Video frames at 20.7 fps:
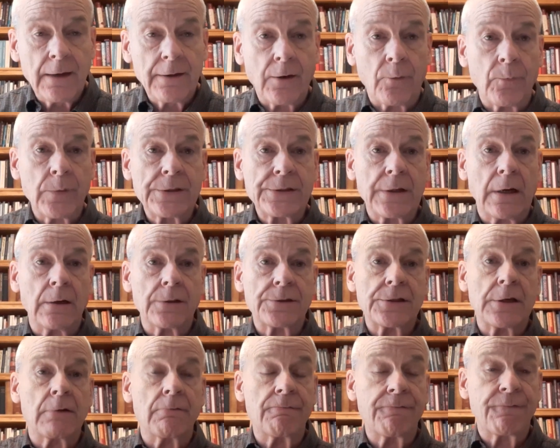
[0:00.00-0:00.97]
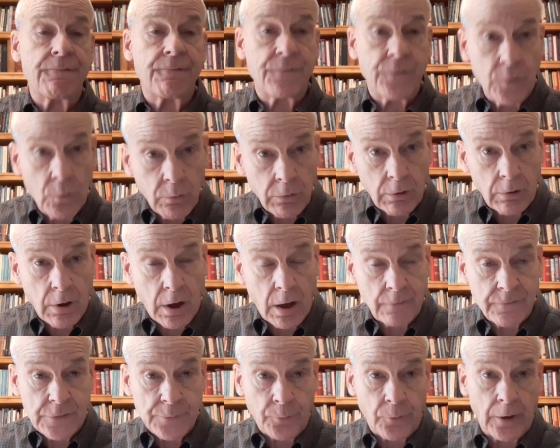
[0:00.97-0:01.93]
that results in fewer
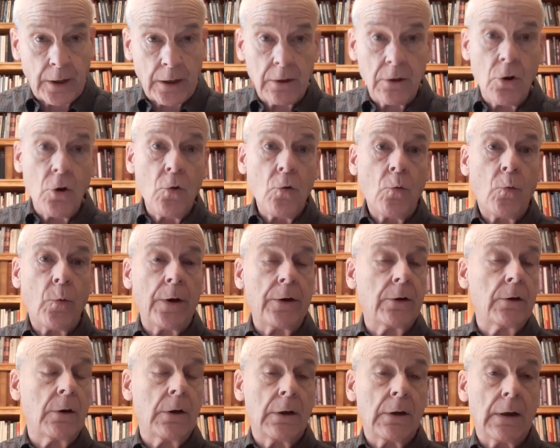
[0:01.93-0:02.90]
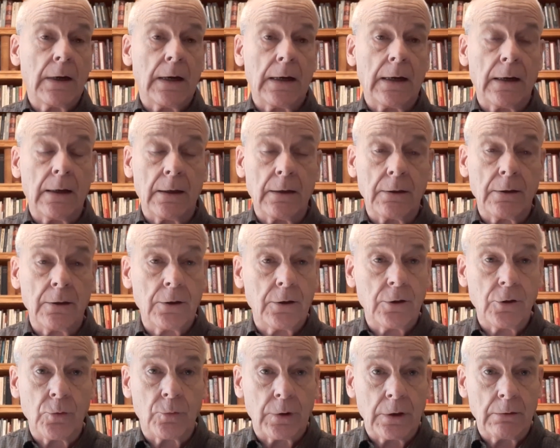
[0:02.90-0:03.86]
offspring when
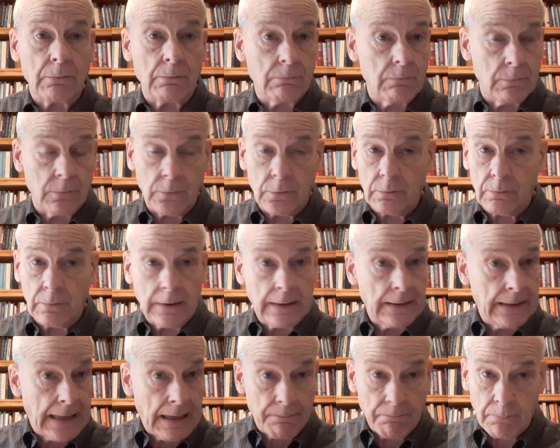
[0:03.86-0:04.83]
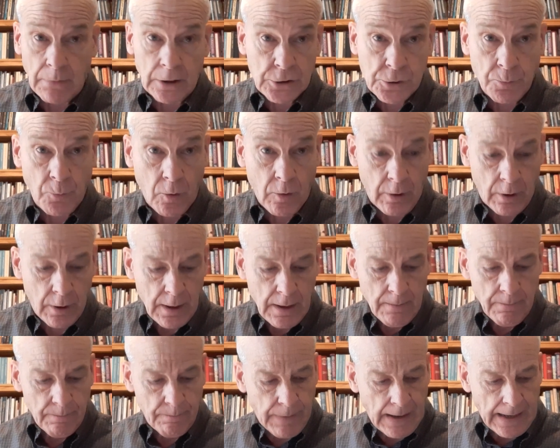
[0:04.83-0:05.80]
you can get much more
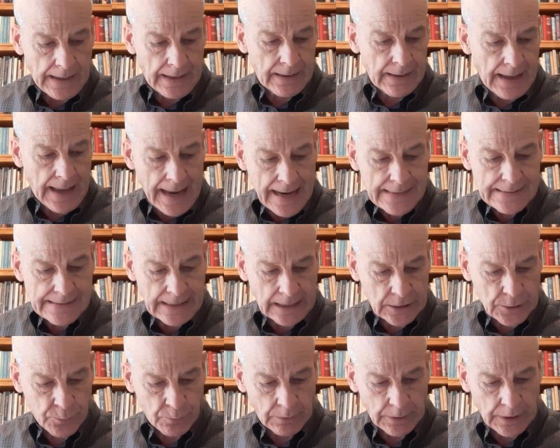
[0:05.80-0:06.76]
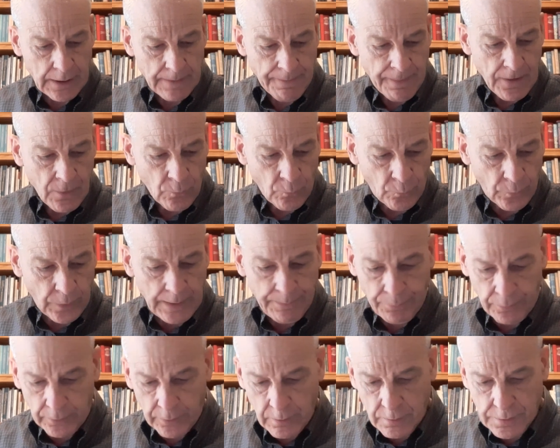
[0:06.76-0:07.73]
by asexually
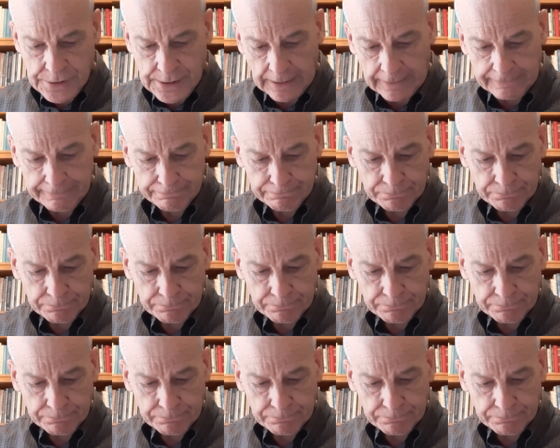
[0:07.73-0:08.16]
reproducing.